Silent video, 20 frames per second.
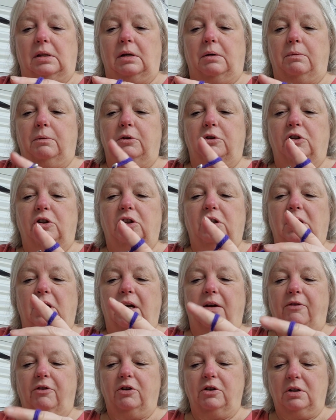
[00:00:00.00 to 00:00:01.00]
then we're just going
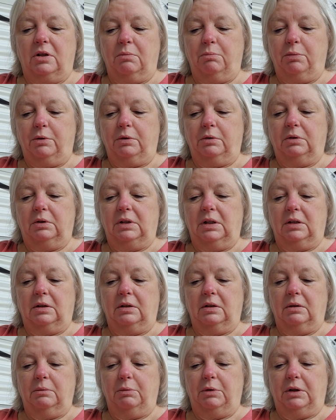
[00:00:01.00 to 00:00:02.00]
to have a simple
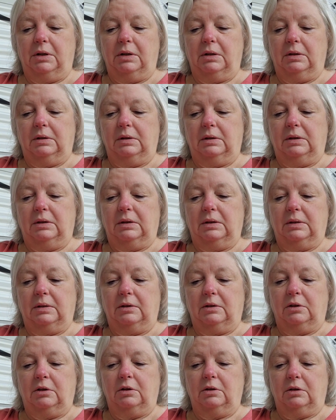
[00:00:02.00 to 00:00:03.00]
dinner because
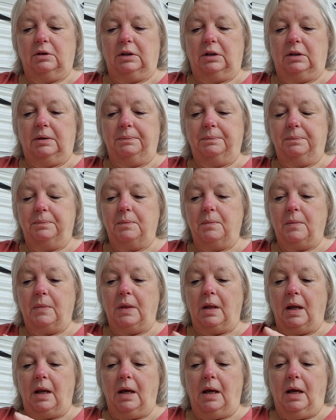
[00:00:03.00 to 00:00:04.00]
early.
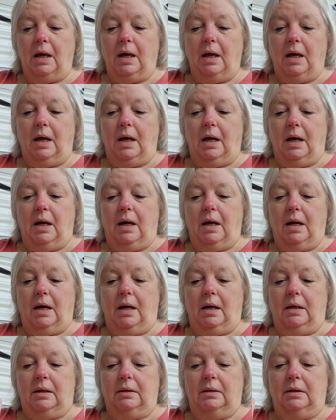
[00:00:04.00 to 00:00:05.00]

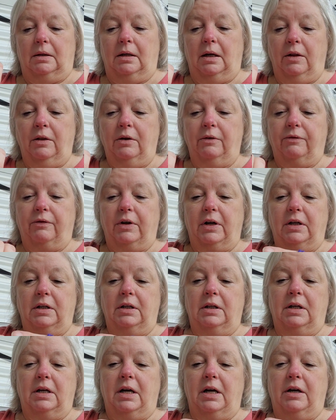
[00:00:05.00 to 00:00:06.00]
Uh, another friend
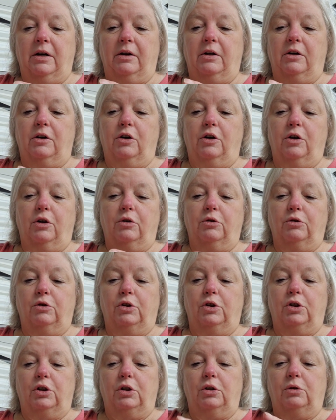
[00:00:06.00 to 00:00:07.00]
and I are going to go
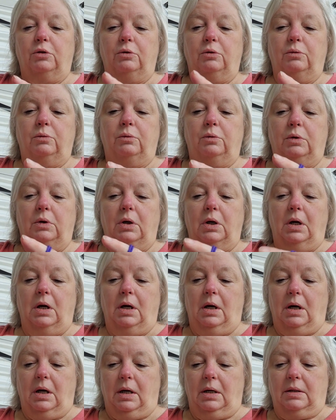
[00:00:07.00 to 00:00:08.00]
to
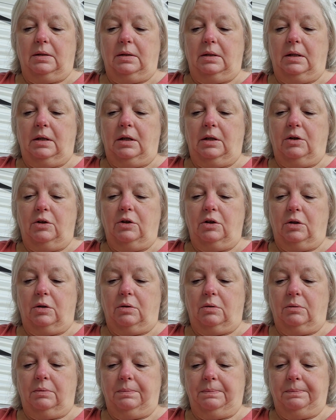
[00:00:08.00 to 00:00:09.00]
a ski
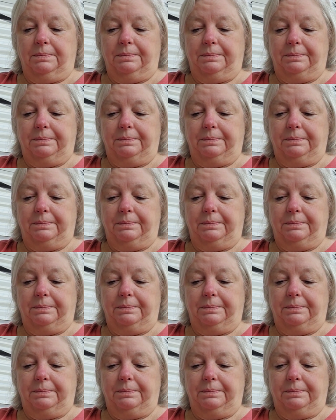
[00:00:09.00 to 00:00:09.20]
show.